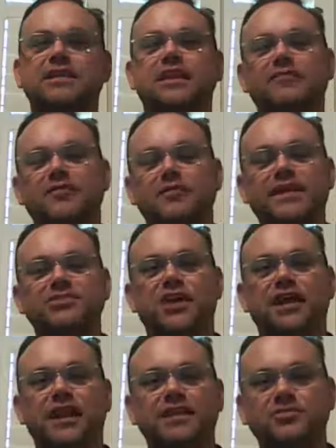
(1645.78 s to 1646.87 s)
I'd love to meet
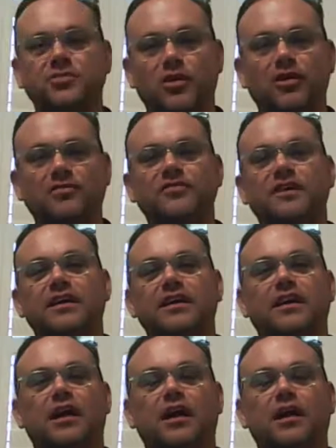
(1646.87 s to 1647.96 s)
John Assaraf.
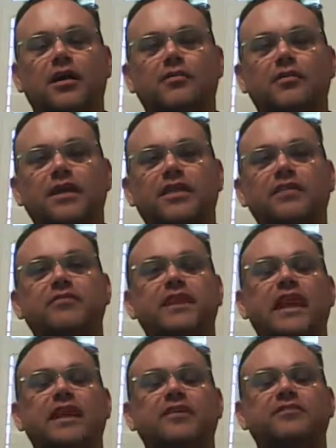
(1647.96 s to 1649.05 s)
Um, they
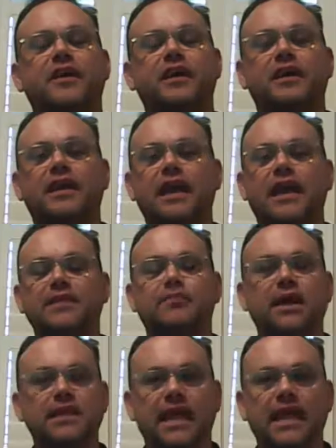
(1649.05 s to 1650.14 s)
even have uh, Ed
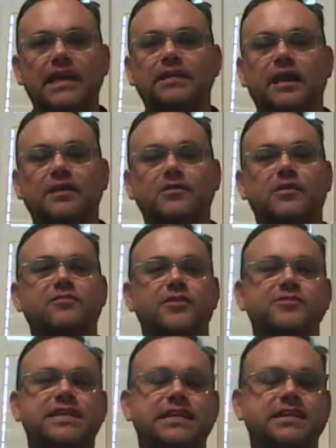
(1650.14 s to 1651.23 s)
Mylett. I don't know if
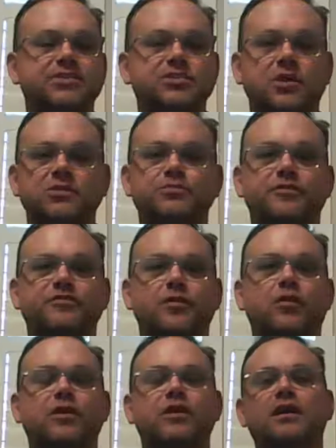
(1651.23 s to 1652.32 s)
you've seen his shows
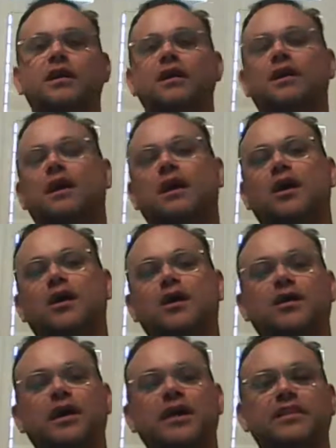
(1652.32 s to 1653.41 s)
before.
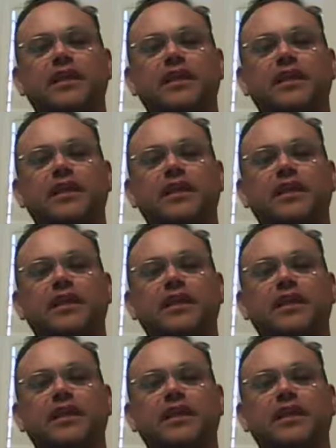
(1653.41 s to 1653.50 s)
Uh,